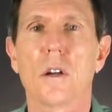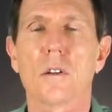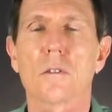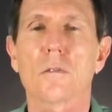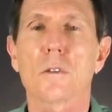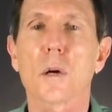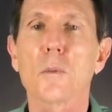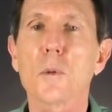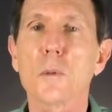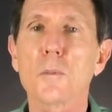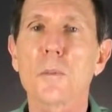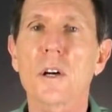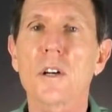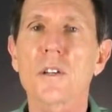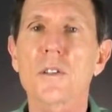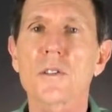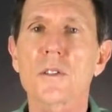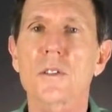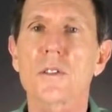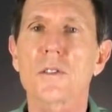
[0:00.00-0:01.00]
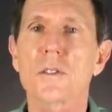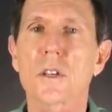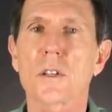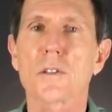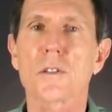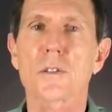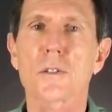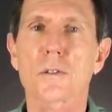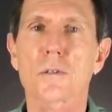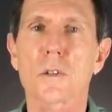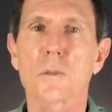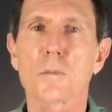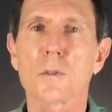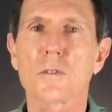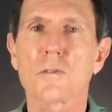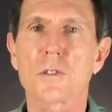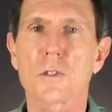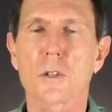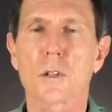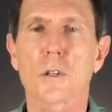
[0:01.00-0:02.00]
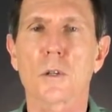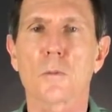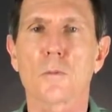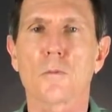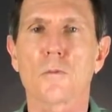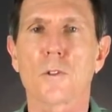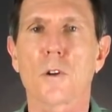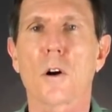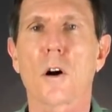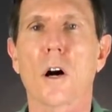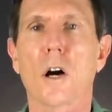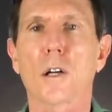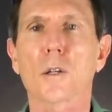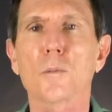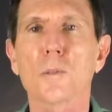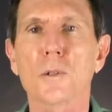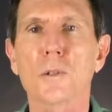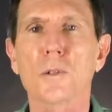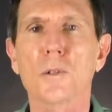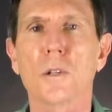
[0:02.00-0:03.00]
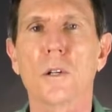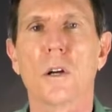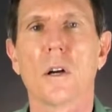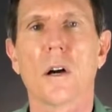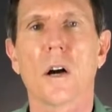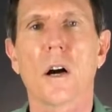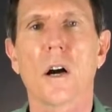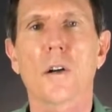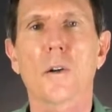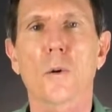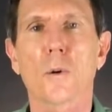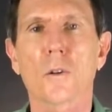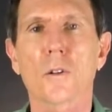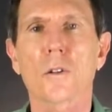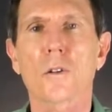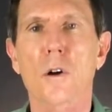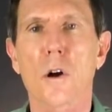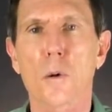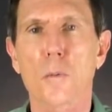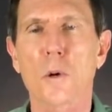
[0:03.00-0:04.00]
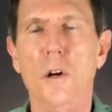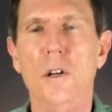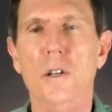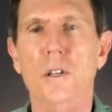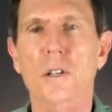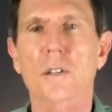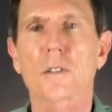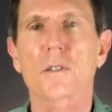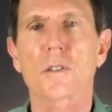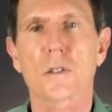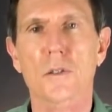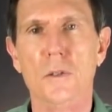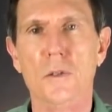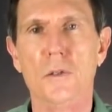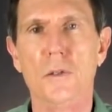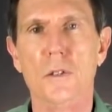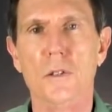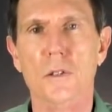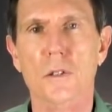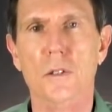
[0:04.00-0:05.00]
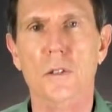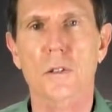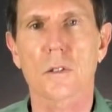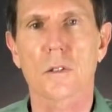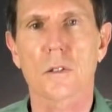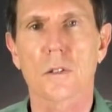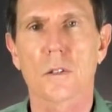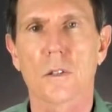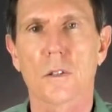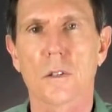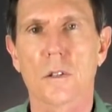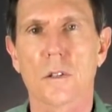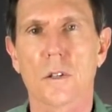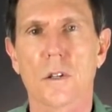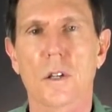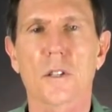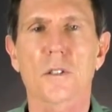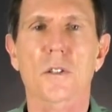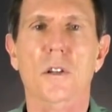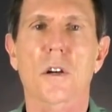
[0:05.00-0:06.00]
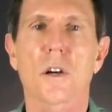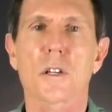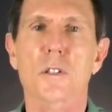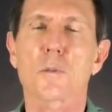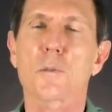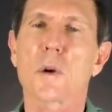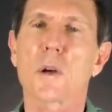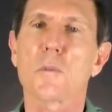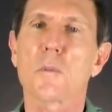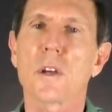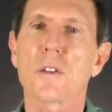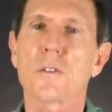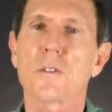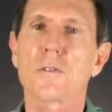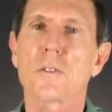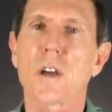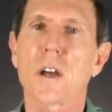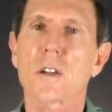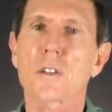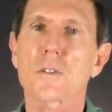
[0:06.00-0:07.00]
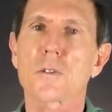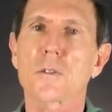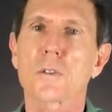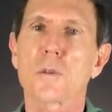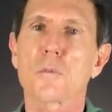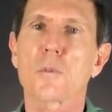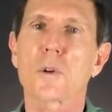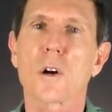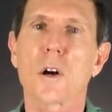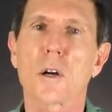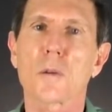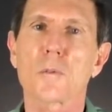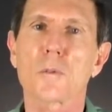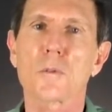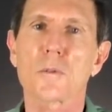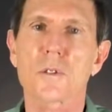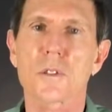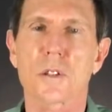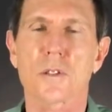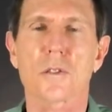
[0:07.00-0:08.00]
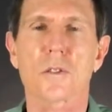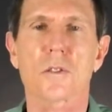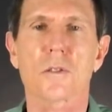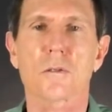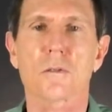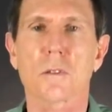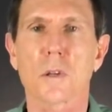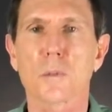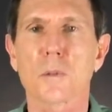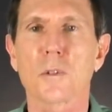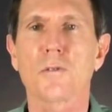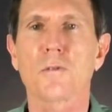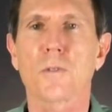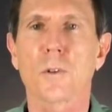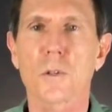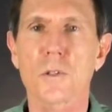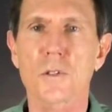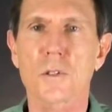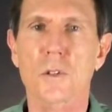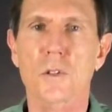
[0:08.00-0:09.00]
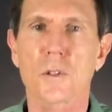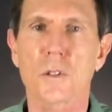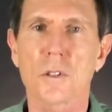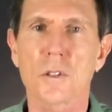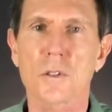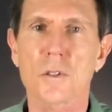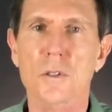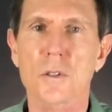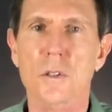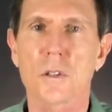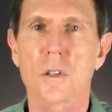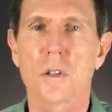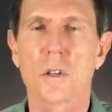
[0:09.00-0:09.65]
Rub buzz is a descriptive term for audible, high-order harmonic distortion. It's caused by manufacturing problems such as rubbing voice coils,